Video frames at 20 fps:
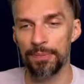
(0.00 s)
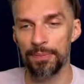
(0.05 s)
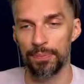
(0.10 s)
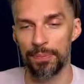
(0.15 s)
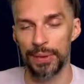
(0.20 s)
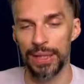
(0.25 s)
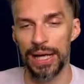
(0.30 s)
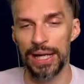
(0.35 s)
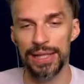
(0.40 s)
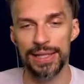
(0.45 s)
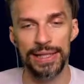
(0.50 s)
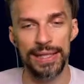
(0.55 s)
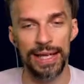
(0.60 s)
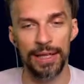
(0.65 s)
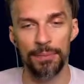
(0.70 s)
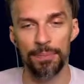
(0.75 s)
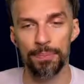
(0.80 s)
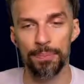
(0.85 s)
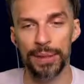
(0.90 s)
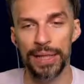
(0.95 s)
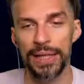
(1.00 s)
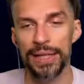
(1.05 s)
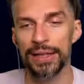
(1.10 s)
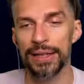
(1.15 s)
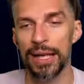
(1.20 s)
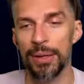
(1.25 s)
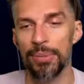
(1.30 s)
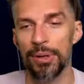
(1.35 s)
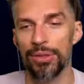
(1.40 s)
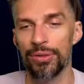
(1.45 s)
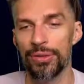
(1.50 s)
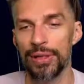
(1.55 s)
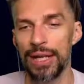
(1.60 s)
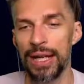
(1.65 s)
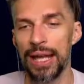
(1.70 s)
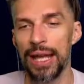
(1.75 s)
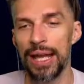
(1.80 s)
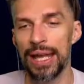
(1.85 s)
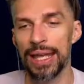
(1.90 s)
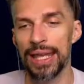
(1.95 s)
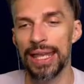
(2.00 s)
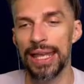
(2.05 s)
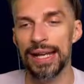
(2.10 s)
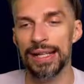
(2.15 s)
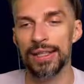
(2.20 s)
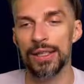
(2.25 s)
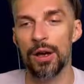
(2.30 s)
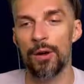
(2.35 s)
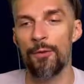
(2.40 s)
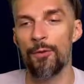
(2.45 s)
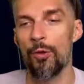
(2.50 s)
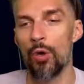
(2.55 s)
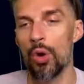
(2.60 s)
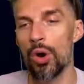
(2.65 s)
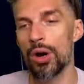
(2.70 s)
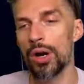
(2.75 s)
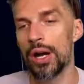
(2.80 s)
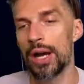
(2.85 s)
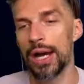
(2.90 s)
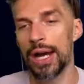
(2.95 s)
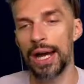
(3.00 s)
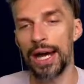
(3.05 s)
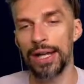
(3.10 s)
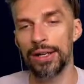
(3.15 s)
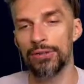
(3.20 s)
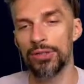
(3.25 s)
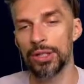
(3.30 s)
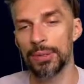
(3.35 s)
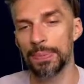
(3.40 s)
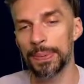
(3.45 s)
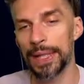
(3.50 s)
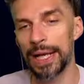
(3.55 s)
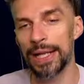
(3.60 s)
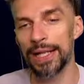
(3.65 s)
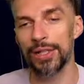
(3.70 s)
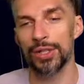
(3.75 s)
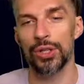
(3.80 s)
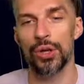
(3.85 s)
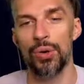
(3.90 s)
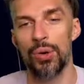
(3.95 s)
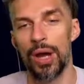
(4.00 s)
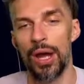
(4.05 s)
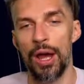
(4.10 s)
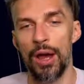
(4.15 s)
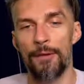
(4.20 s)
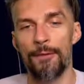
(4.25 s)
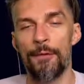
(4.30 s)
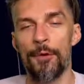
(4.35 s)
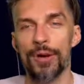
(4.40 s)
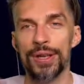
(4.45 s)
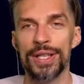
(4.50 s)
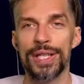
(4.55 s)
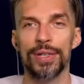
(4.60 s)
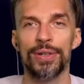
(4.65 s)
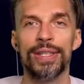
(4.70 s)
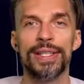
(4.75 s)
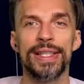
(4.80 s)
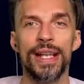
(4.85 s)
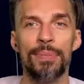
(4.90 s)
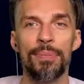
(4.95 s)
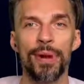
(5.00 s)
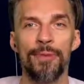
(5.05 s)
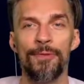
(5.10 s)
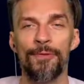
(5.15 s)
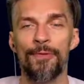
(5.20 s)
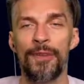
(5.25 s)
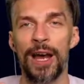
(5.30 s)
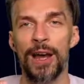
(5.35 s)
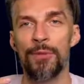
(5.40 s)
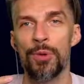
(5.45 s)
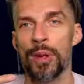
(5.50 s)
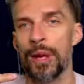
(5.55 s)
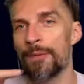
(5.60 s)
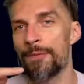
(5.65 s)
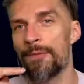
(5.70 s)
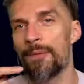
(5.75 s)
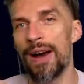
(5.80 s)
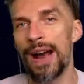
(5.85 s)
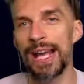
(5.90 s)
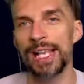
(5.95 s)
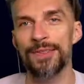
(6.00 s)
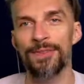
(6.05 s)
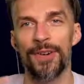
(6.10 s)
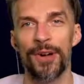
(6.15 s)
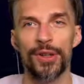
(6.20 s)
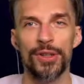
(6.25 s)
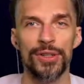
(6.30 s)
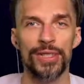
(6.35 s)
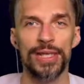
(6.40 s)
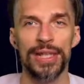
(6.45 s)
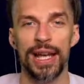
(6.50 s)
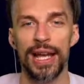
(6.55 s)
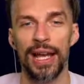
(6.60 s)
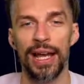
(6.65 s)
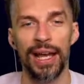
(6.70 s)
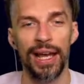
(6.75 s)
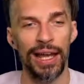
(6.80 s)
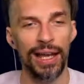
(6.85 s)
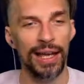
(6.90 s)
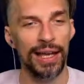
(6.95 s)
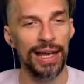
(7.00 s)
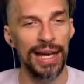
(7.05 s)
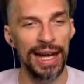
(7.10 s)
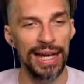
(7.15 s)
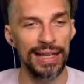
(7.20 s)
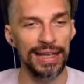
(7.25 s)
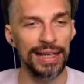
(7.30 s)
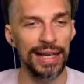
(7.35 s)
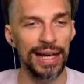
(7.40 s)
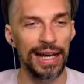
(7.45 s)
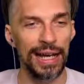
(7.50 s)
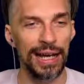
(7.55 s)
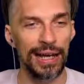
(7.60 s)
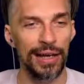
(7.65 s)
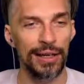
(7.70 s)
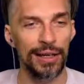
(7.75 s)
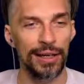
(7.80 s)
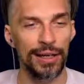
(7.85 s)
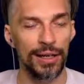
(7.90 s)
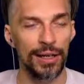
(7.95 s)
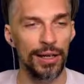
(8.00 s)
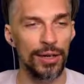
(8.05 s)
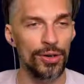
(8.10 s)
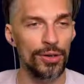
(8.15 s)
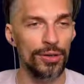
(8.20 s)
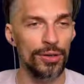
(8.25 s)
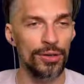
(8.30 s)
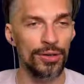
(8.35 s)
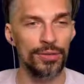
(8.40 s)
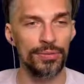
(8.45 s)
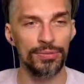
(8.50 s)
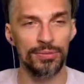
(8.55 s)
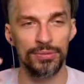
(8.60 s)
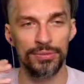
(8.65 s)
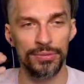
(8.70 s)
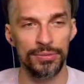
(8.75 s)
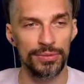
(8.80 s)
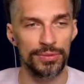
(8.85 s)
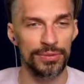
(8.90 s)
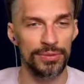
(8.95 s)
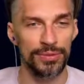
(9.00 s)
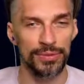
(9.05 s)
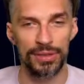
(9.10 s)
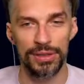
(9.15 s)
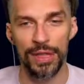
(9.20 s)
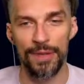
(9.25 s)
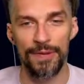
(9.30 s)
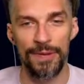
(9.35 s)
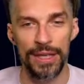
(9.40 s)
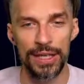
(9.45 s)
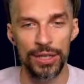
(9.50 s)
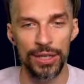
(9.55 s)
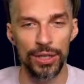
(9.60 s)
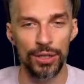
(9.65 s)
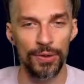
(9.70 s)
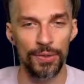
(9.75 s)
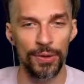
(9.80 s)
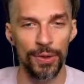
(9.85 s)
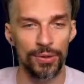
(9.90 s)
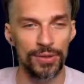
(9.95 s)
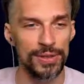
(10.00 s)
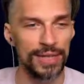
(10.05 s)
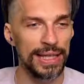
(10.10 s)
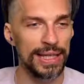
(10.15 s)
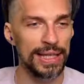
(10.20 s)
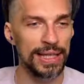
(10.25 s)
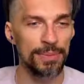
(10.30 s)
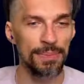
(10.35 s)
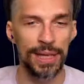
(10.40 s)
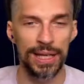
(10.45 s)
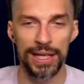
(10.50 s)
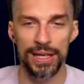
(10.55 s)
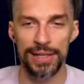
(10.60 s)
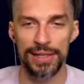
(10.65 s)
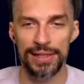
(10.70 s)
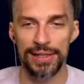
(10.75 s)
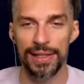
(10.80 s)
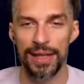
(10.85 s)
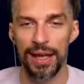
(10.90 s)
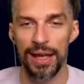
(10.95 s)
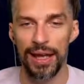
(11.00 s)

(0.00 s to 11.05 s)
plots, and planet number 3 gets 400 plots. So for series number 5 we have vice versa kinda division of those things because